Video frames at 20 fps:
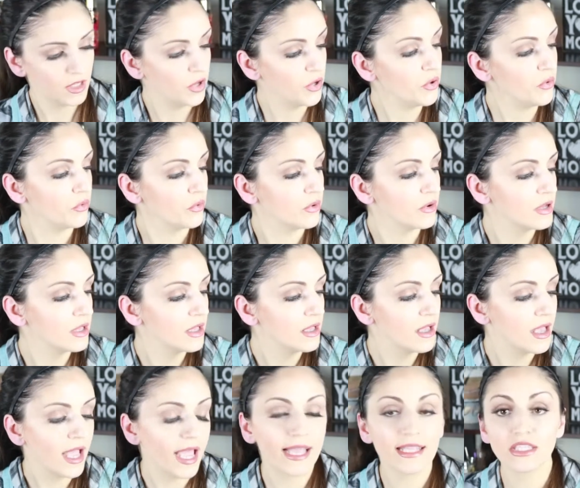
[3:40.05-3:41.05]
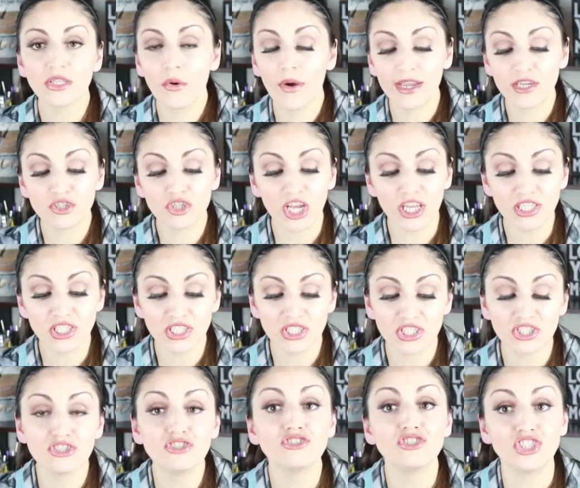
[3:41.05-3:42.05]
And so I just
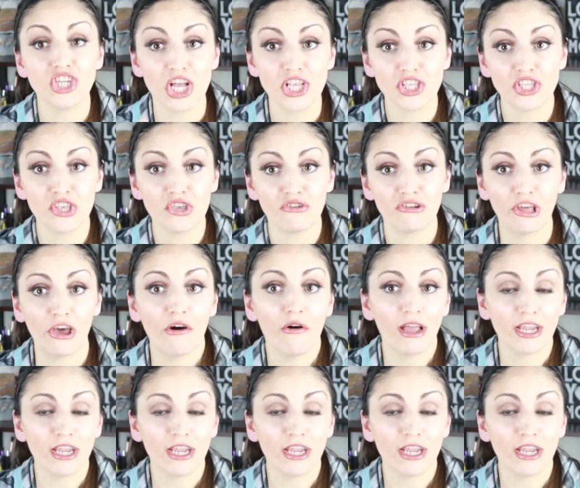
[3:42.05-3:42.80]
so you know,